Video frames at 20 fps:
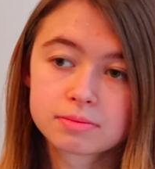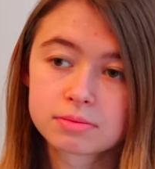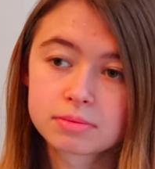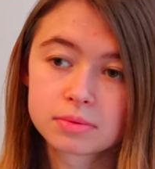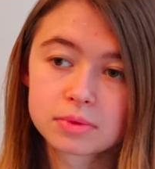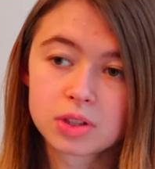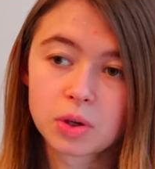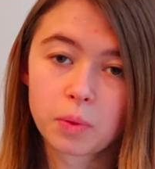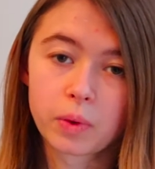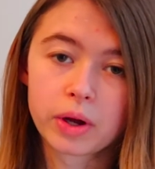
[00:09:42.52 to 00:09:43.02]

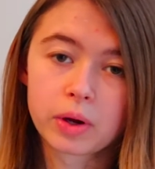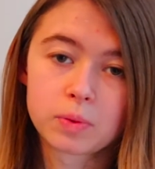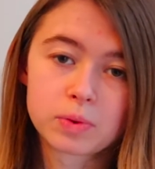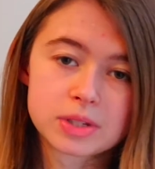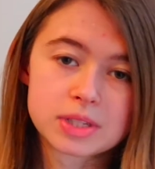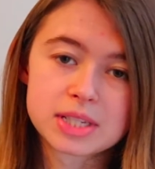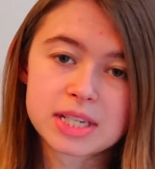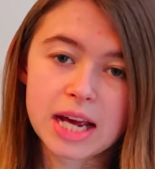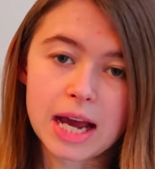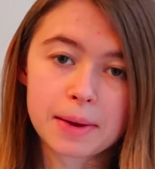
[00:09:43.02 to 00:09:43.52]
the wig
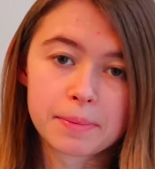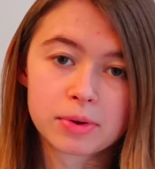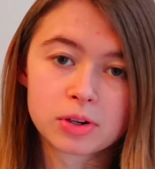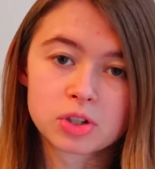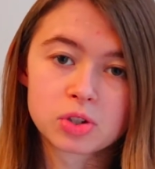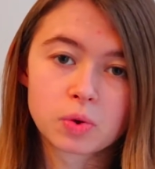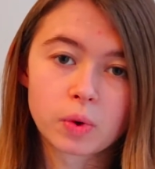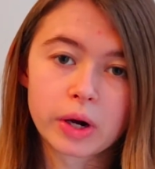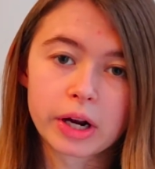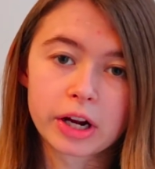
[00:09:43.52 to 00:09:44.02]
was
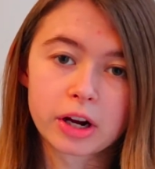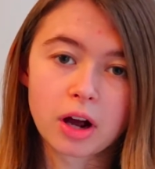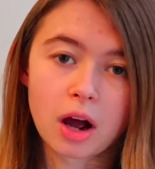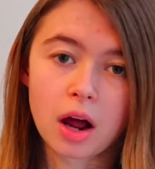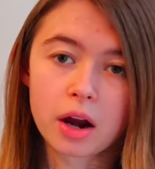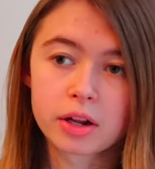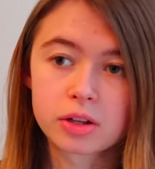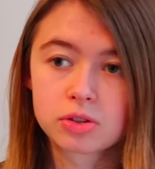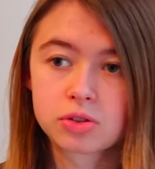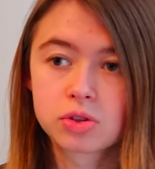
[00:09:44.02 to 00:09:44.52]
damaged when I
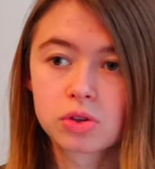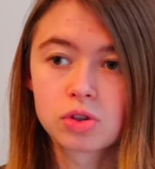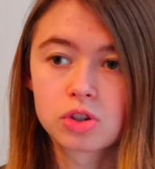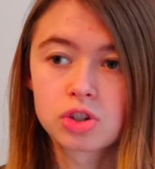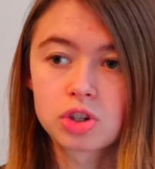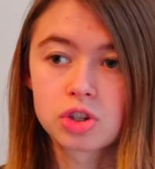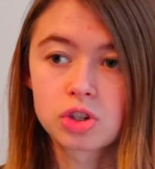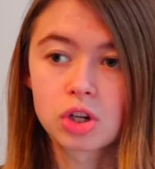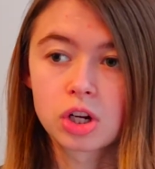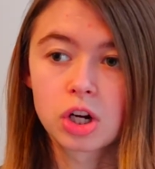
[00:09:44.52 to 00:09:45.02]
got it, so it's
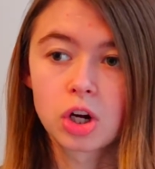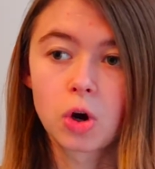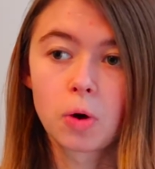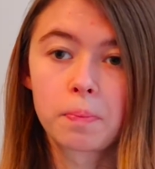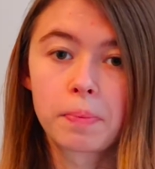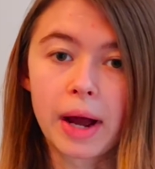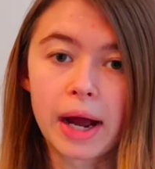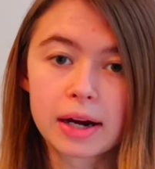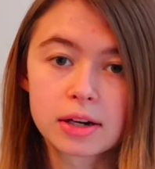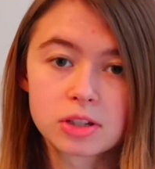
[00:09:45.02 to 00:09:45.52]
just going to go
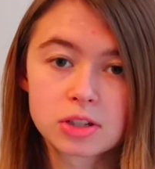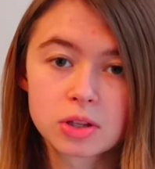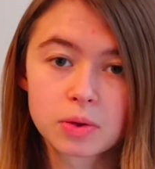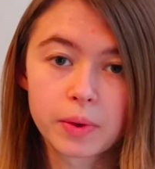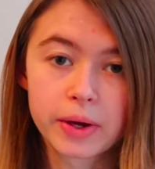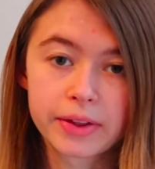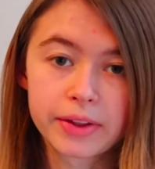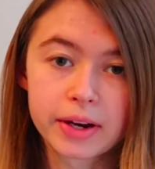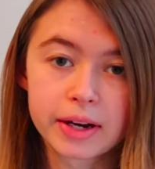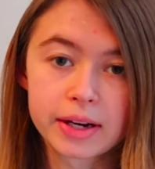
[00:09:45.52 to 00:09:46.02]
back to the
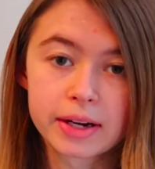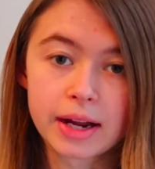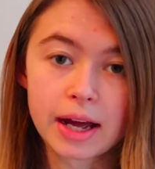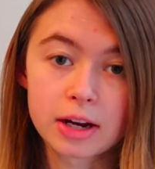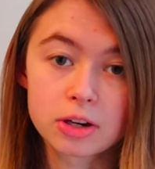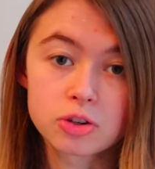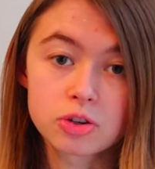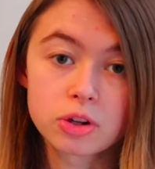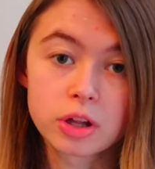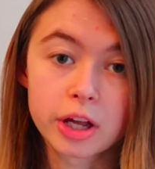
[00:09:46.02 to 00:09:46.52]
way that it
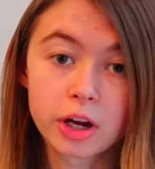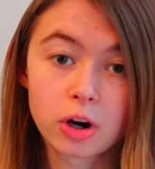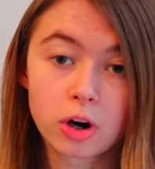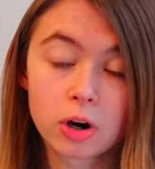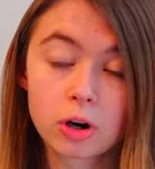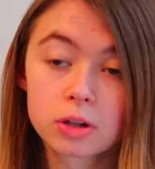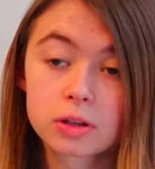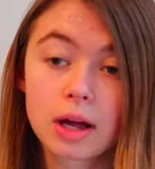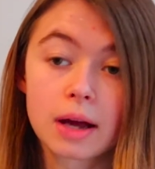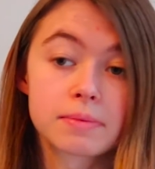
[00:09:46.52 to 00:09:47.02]
naturally
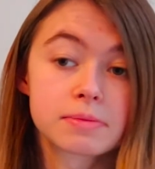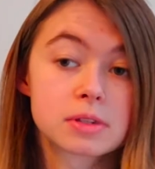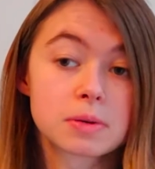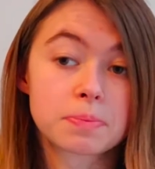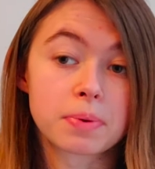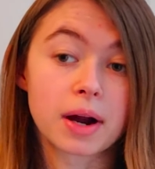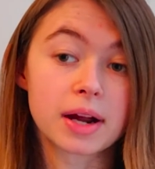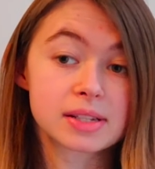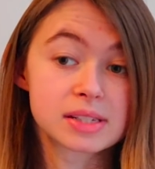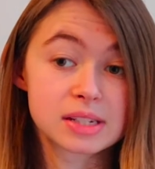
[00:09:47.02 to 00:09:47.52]
curled. I'm
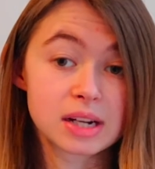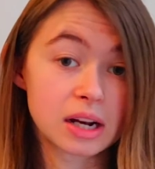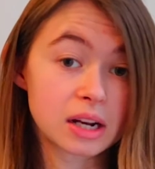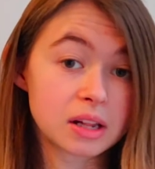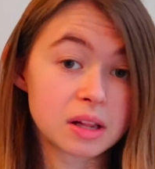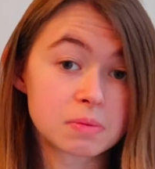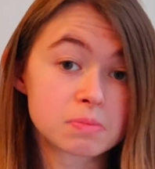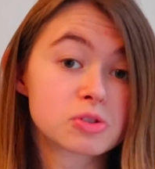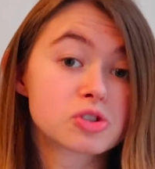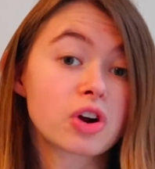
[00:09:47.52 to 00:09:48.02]
surprised none of
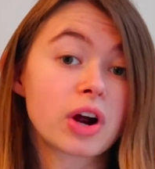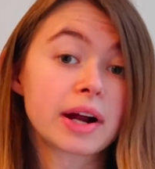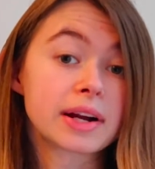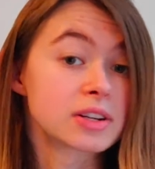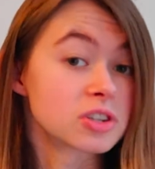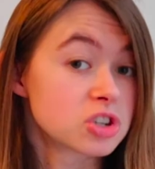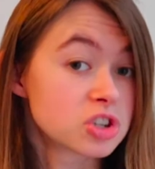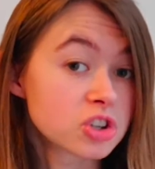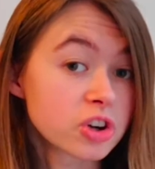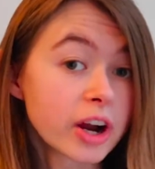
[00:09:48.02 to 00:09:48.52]
them dried
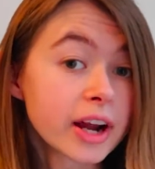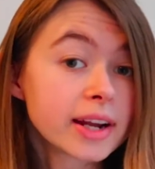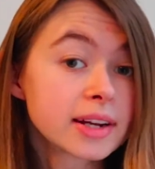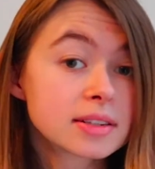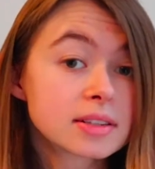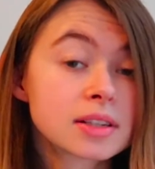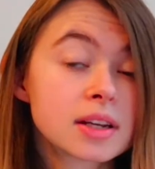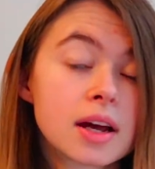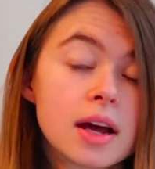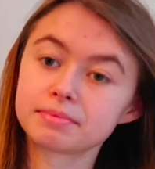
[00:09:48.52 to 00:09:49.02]

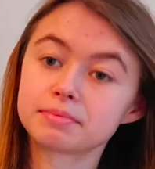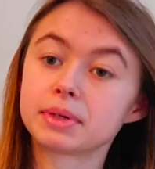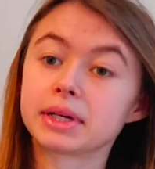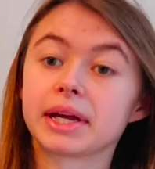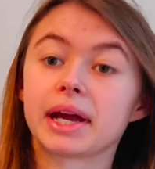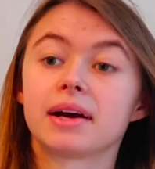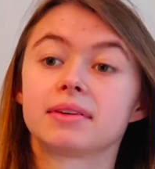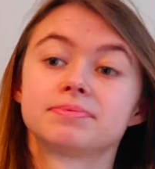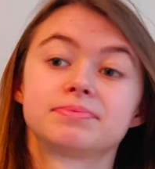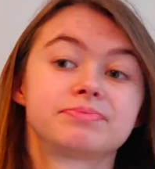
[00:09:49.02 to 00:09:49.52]
straight. But
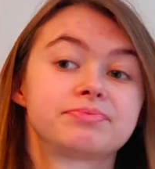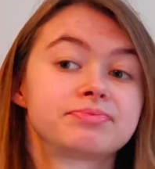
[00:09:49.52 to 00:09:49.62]
yeah,